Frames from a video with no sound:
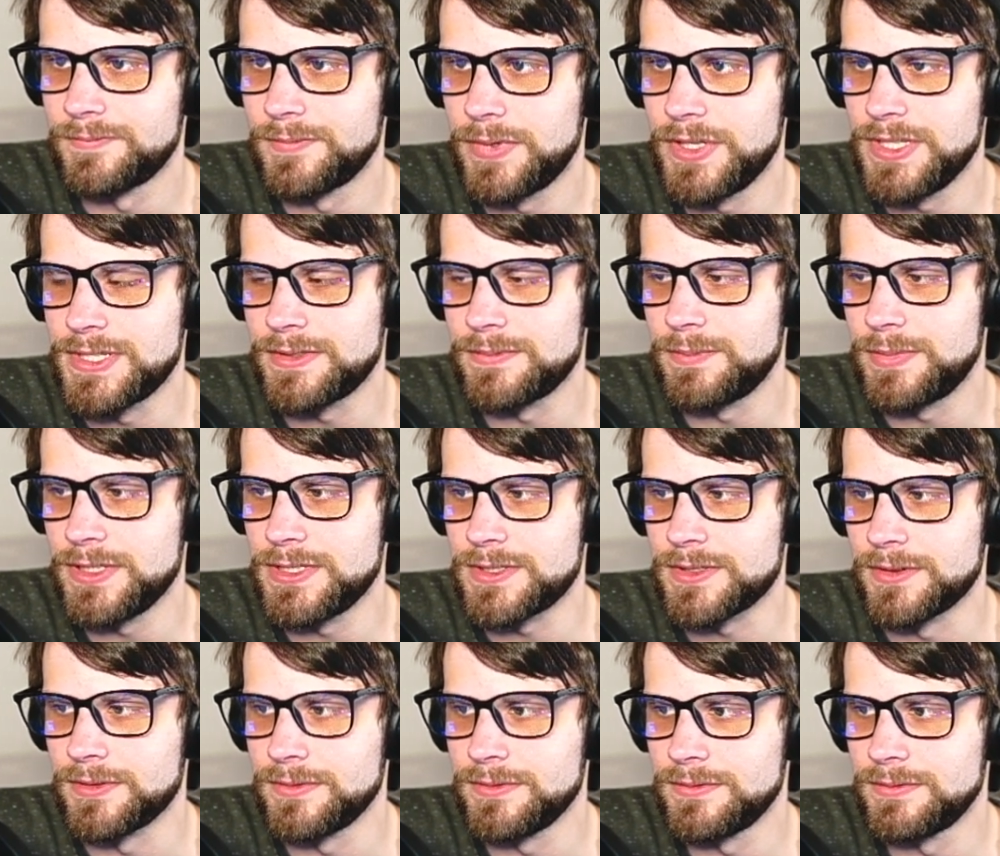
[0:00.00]
Please
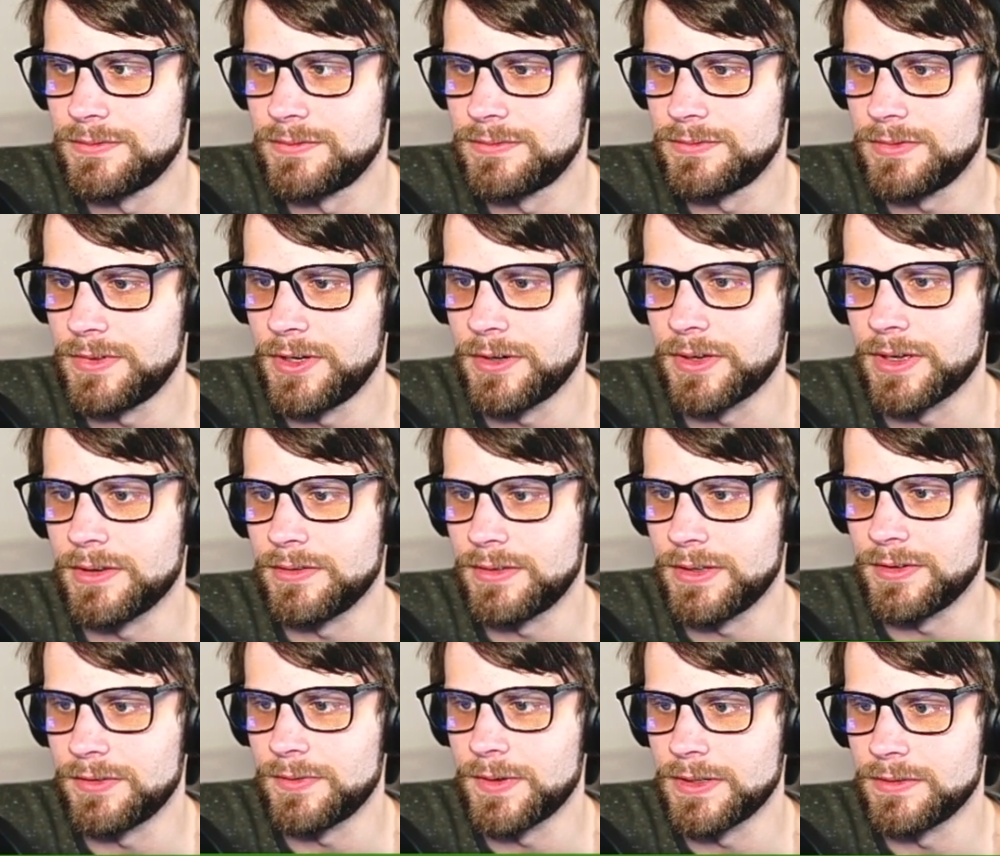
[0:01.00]
don't. Okay,
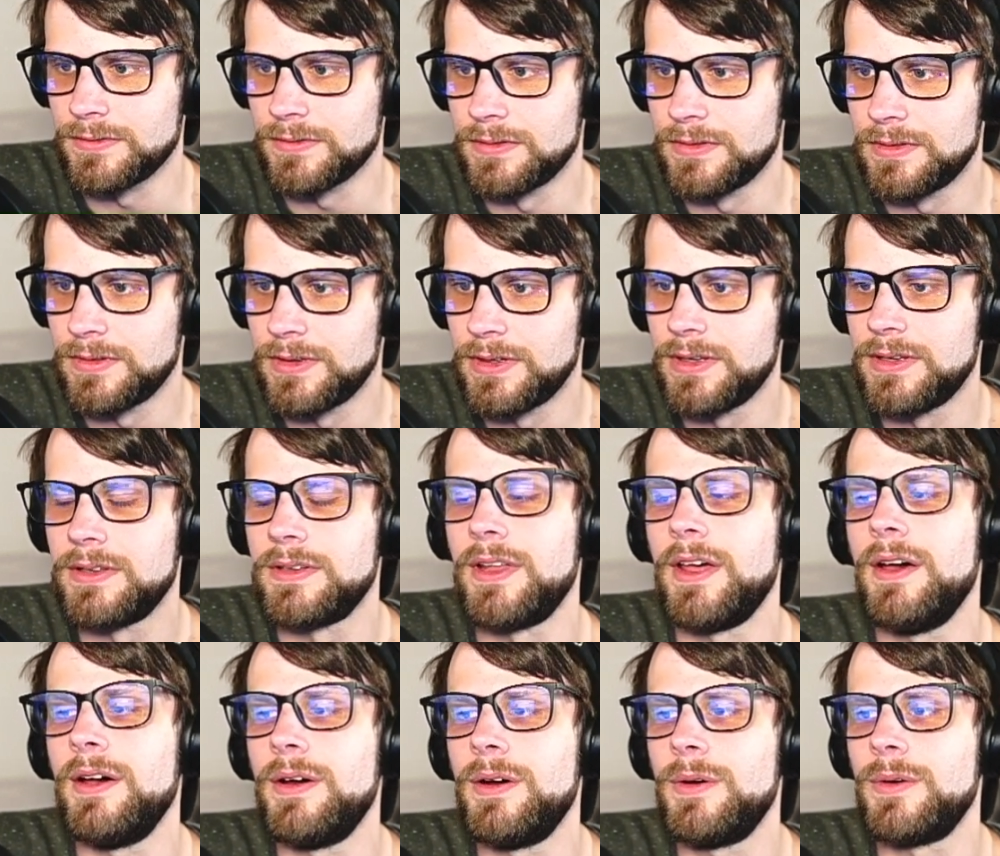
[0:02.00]
that's fine.
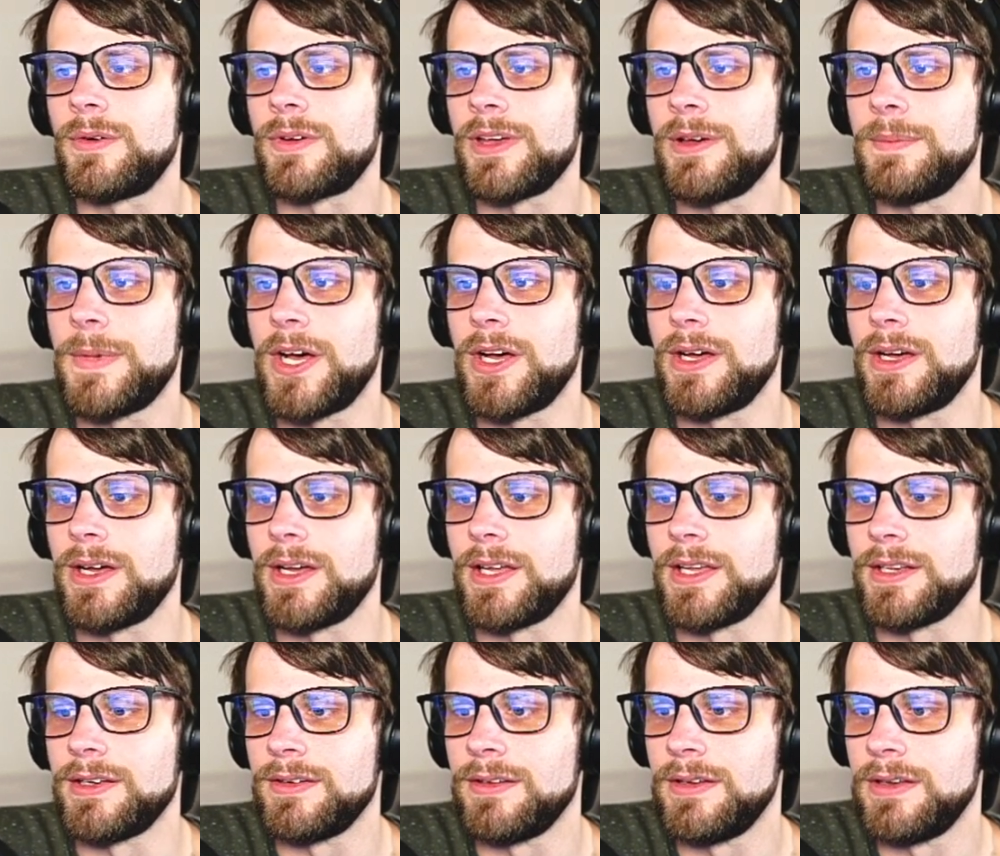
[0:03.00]
Oh, come
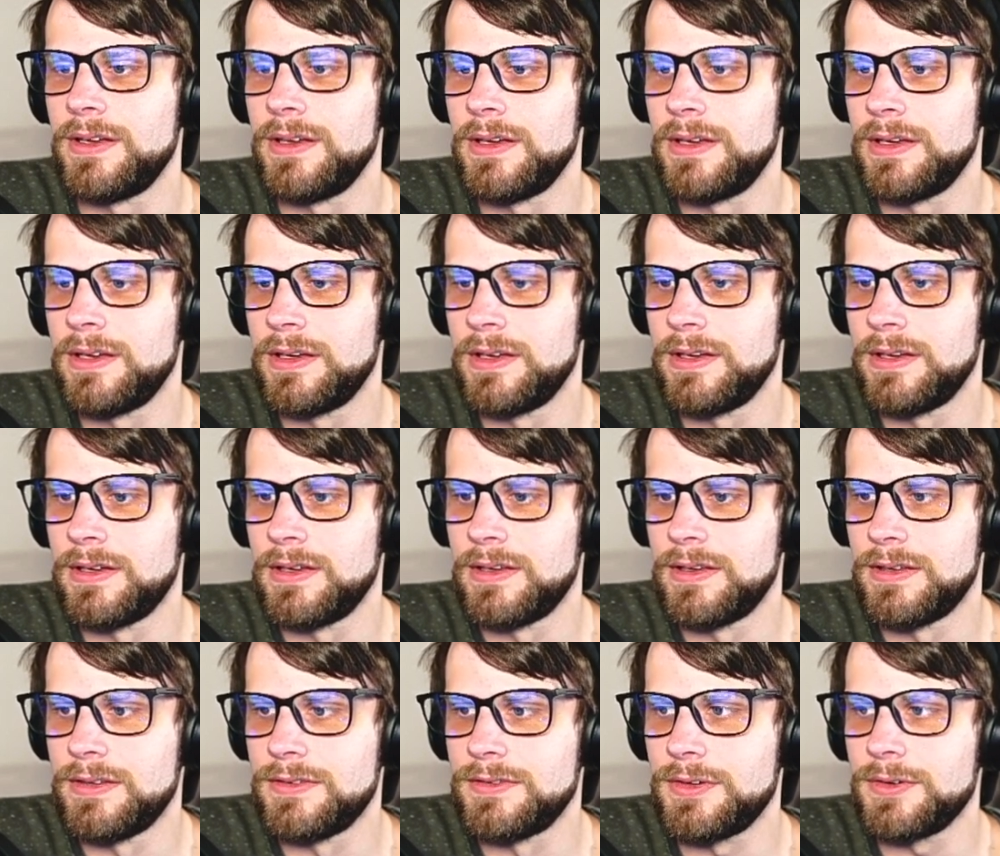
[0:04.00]
on.
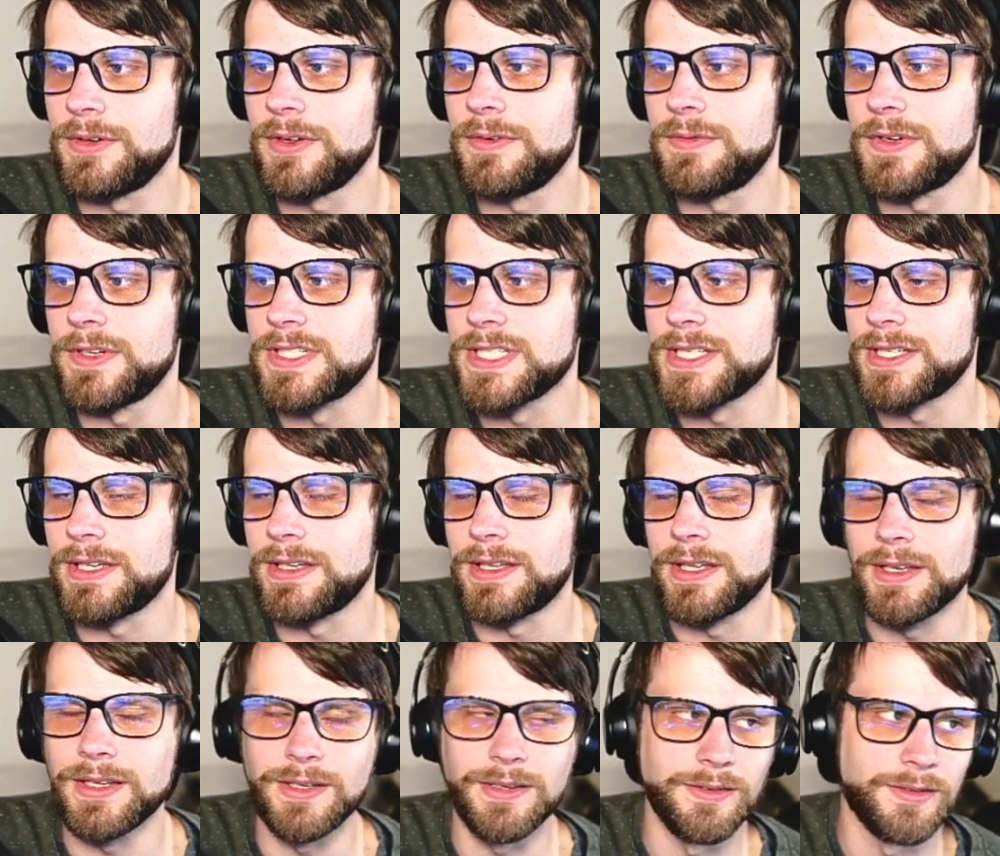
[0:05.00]
Don't go for Dig
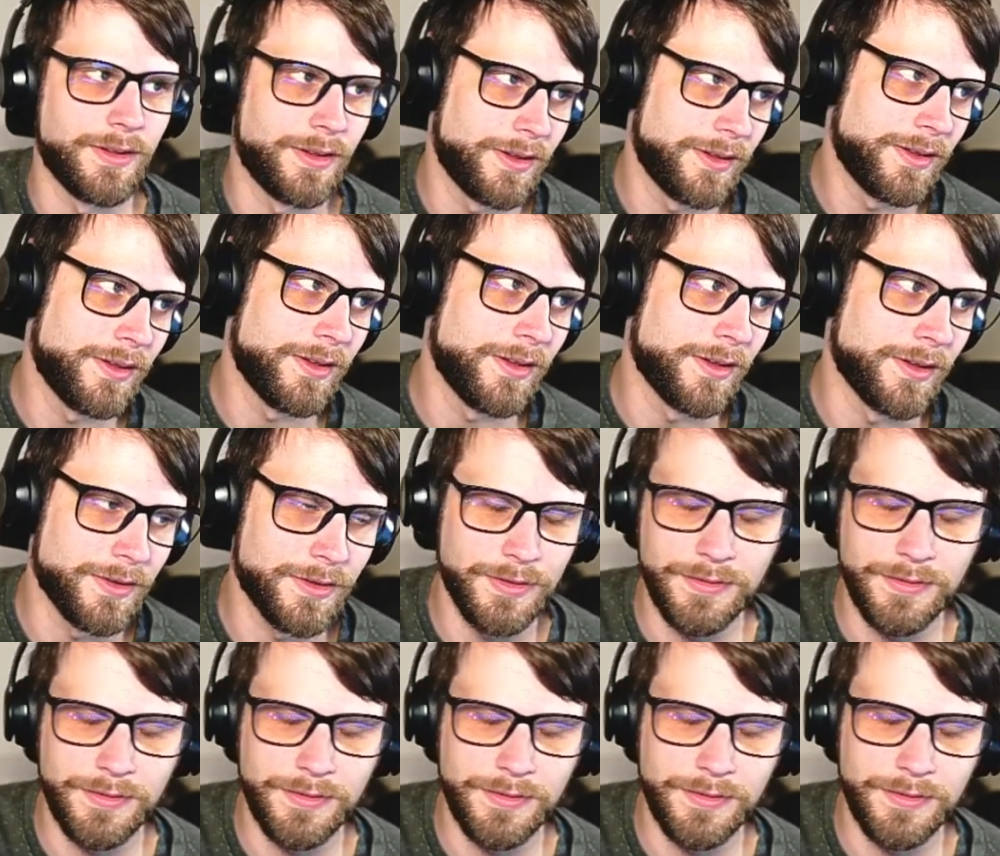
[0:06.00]
again. Ugh.